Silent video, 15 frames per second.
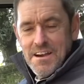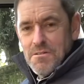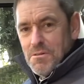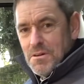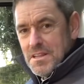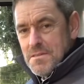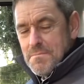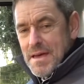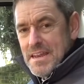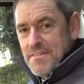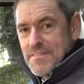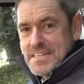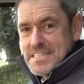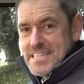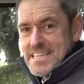One of the
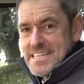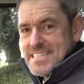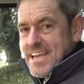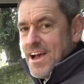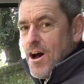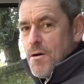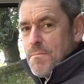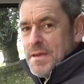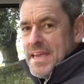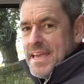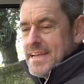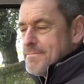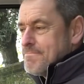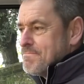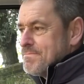benefits of this car
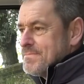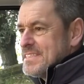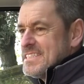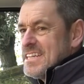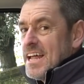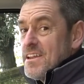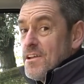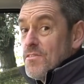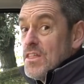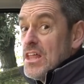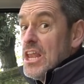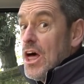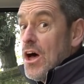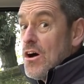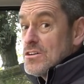being slightly on the
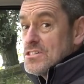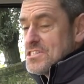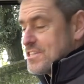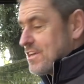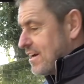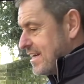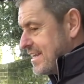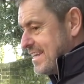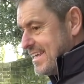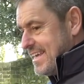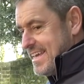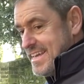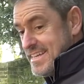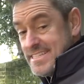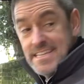large side
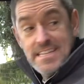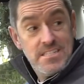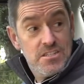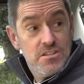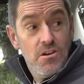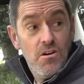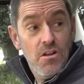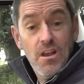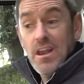is it's got